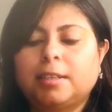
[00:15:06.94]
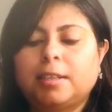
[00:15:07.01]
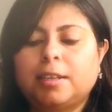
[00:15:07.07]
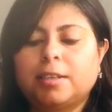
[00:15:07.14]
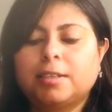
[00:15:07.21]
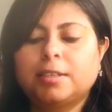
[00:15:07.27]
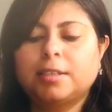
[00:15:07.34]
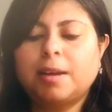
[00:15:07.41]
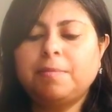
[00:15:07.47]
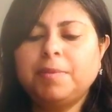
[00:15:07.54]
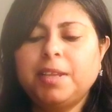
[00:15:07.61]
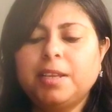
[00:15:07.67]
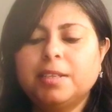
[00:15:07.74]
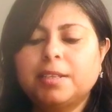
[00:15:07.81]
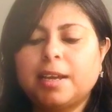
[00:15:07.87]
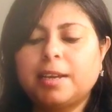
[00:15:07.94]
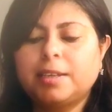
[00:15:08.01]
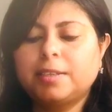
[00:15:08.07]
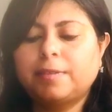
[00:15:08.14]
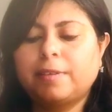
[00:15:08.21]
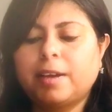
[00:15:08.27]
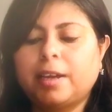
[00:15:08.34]
There is something
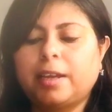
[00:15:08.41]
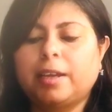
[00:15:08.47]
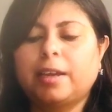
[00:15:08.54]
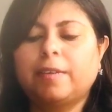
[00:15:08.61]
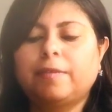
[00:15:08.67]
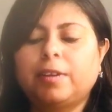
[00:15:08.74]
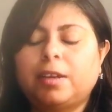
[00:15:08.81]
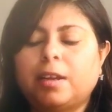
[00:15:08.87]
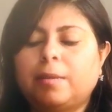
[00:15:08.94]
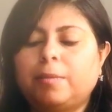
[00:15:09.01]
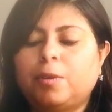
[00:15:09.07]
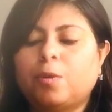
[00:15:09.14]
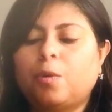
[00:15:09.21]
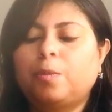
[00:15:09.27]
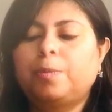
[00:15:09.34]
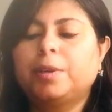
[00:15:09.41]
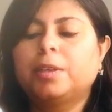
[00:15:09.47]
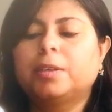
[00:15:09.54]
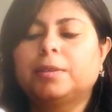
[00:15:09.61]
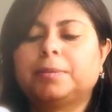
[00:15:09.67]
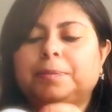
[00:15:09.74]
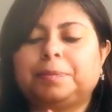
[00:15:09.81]
satisfying every time you open
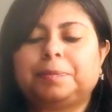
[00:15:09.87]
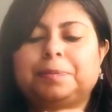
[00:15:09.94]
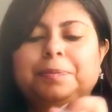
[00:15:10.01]
them.